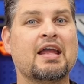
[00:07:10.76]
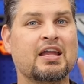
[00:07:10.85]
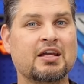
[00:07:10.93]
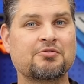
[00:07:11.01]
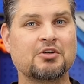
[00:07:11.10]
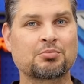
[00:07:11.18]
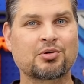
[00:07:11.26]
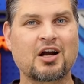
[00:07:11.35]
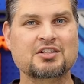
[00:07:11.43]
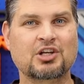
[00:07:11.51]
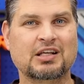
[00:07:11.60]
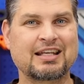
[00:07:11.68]
If your
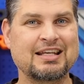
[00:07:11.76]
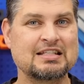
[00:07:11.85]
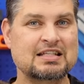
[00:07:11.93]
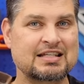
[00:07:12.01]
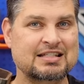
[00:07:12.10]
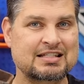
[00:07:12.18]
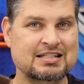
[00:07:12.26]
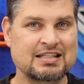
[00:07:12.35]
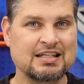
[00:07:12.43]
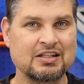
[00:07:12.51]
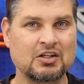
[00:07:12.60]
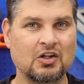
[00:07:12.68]
project is
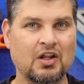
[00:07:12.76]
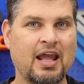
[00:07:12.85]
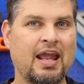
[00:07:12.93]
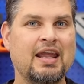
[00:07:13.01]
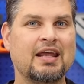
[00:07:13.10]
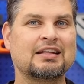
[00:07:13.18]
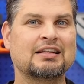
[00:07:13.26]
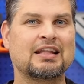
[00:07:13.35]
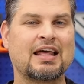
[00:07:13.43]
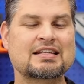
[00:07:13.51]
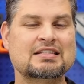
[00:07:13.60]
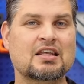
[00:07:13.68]
steel and
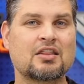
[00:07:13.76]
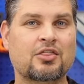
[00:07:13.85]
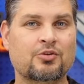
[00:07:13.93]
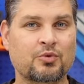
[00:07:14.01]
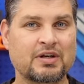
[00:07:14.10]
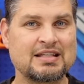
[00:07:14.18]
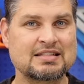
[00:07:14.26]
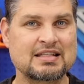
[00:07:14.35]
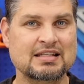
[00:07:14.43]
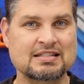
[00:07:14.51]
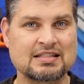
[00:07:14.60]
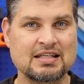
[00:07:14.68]
less than three
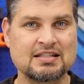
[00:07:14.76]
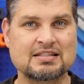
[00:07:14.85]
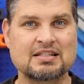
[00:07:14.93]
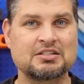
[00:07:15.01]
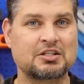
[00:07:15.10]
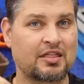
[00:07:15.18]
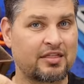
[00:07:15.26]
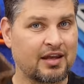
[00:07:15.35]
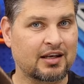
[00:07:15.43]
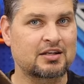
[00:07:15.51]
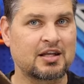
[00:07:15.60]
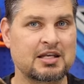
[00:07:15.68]
sixteenths inch
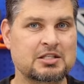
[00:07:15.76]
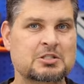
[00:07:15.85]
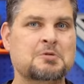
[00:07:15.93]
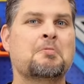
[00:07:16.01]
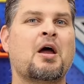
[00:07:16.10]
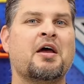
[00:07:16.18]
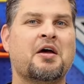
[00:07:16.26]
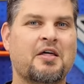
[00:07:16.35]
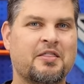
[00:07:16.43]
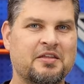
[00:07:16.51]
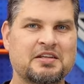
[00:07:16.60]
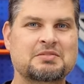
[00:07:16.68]
thickness,
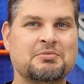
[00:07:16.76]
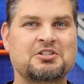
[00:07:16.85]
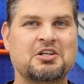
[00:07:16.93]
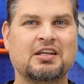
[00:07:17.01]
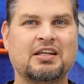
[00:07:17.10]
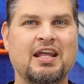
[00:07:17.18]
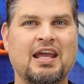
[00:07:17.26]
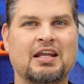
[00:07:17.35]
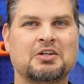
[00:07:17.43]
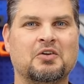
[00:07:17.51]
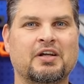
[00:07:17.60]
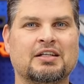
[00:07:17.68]
this machine can
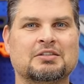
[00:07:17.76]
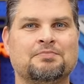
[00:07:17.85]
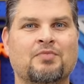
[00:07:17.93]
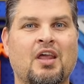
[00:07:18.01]
handle it.